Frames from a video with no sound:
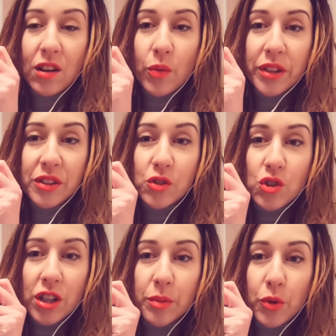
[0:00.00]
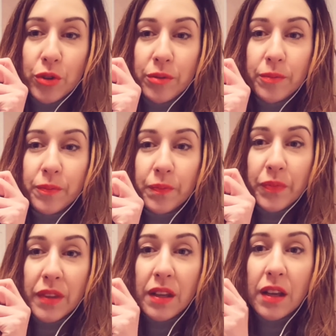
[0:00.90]
Can't wait to try them on.
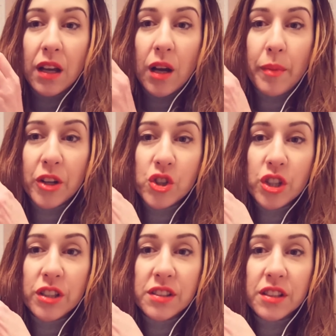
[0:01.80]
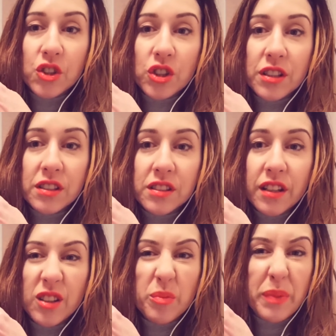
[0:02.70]
I'm actually going to stitch these because
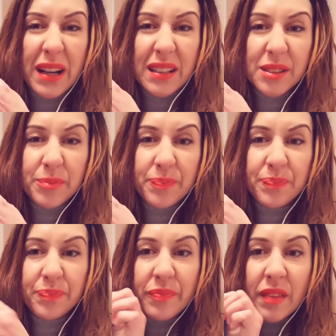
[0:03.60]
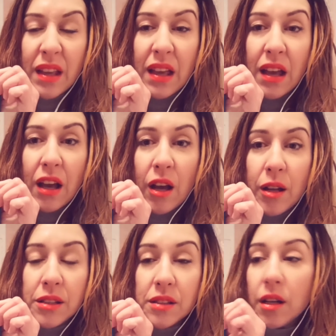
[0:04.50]
they look bad,
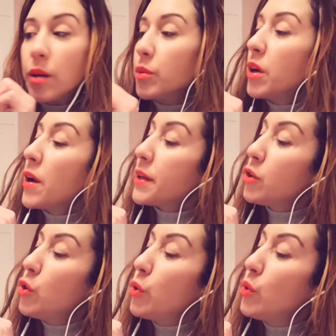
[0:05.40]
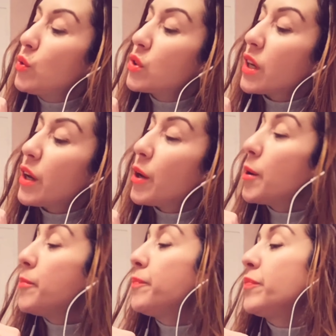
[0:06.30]
and I'm going to use
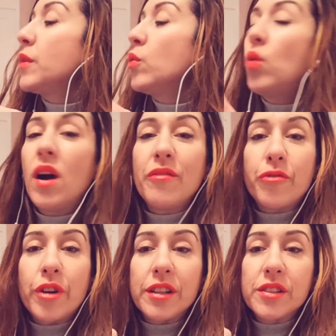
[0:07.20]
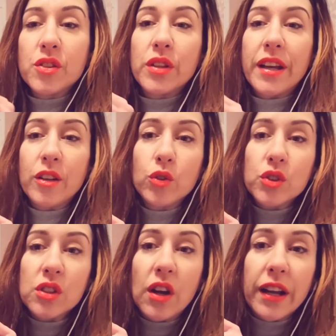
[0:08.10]
white thread so that it
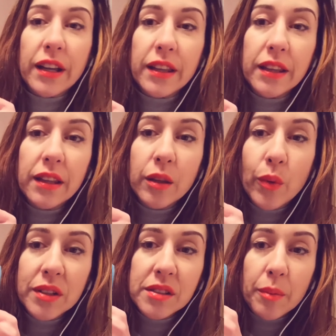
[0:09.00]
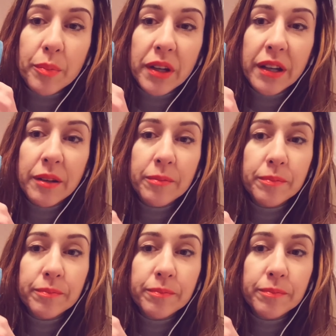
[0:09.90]
looks like the ones up here.